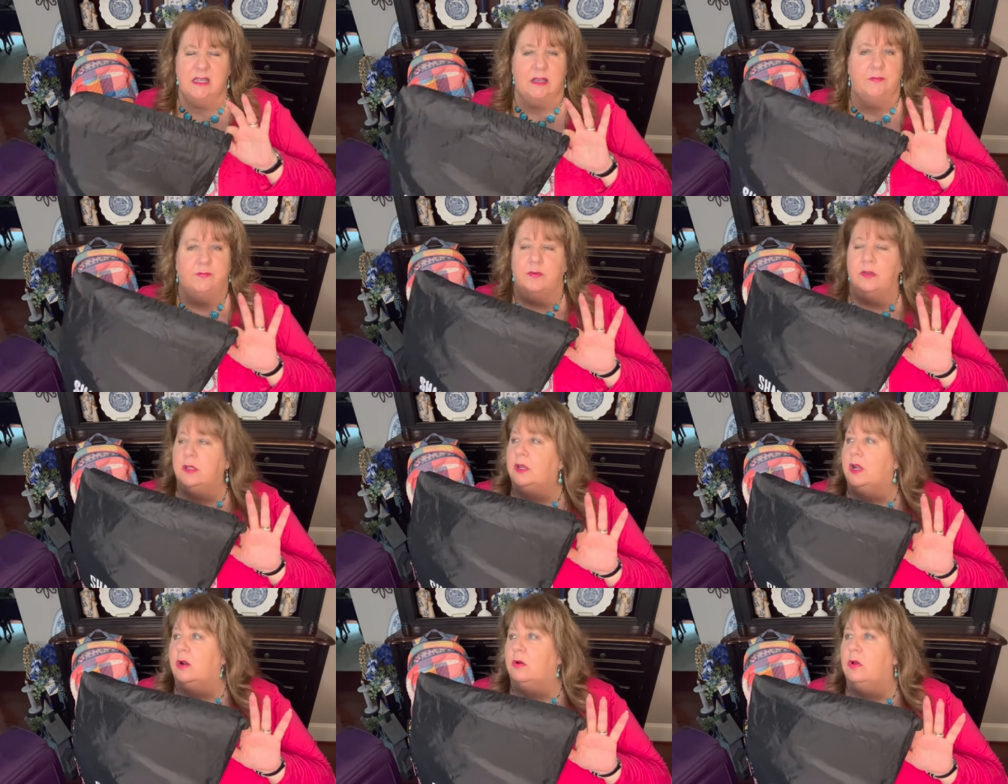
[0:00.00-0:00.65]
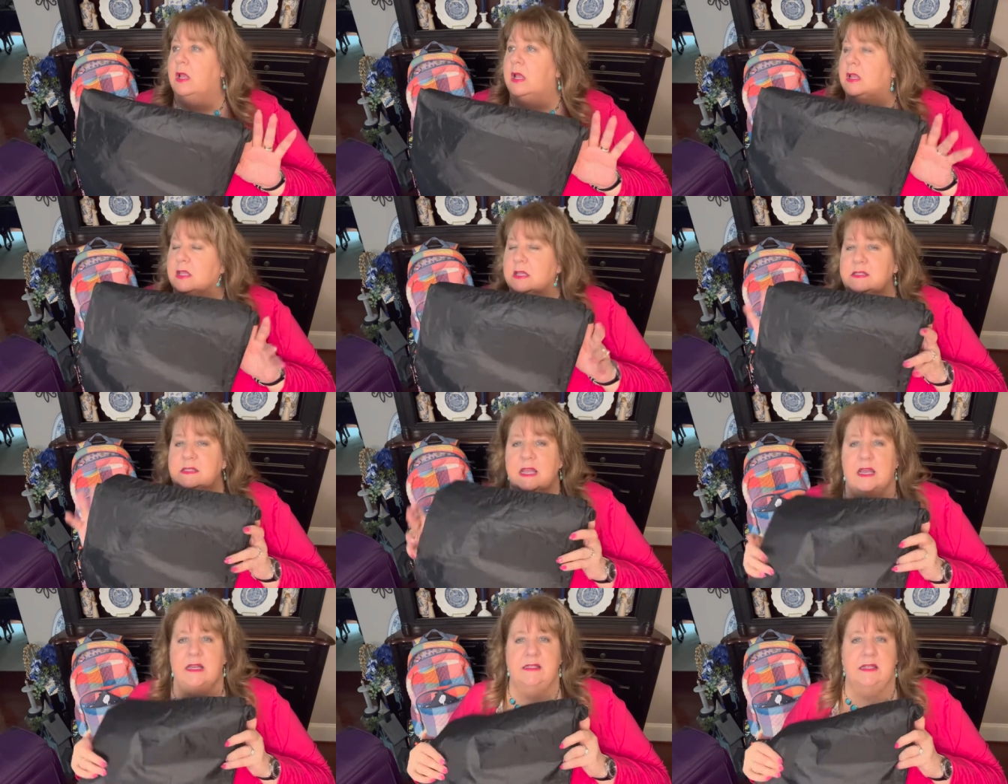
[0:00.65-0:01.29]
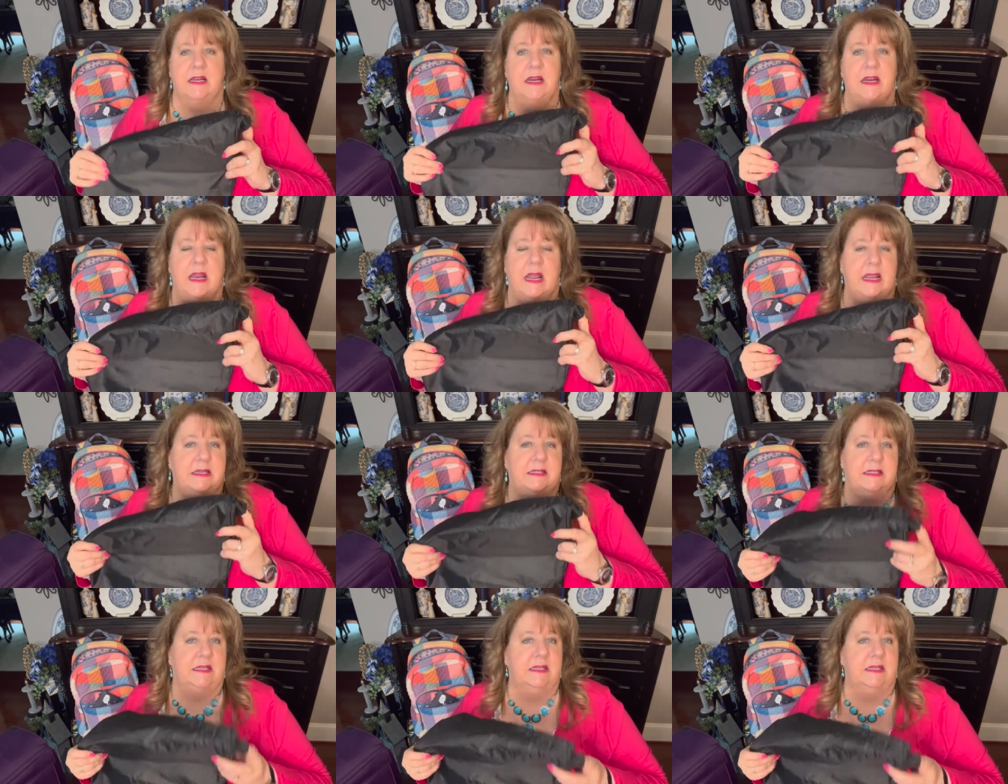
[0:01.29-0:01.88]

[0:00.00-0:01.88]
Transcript: if you know, let's say I did an AT,